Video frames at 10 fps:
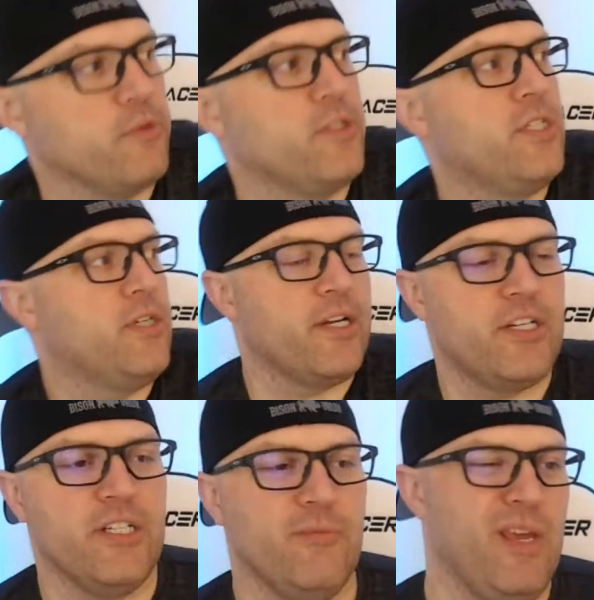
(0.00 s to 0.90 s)

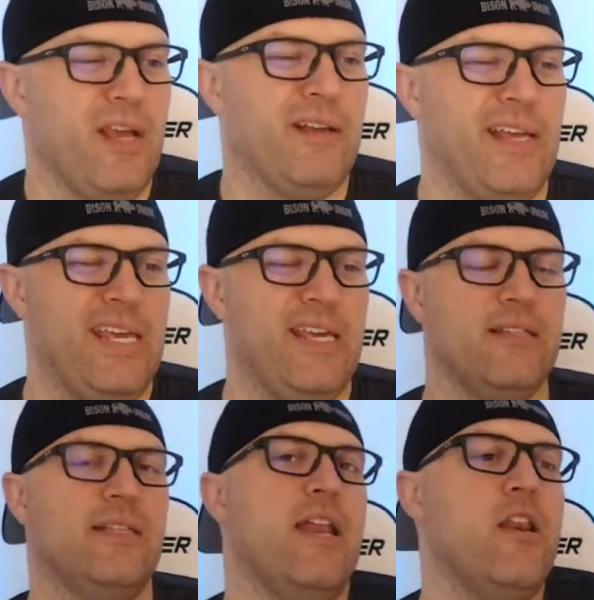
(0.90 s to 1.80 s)
restrictions being
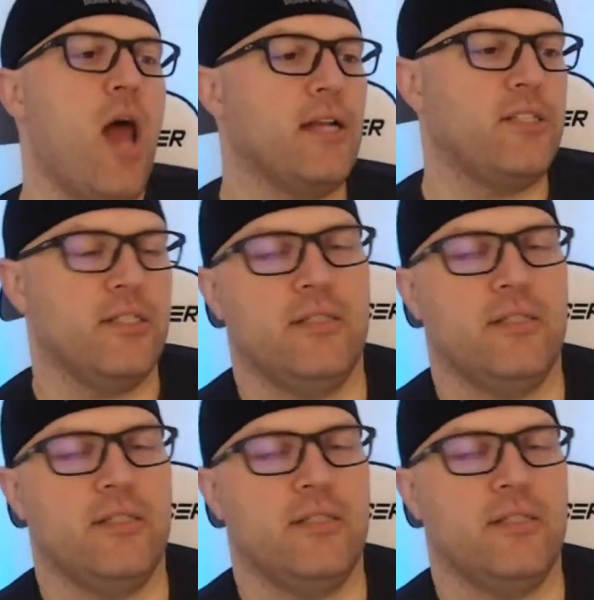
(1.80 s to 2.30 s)
eased, and not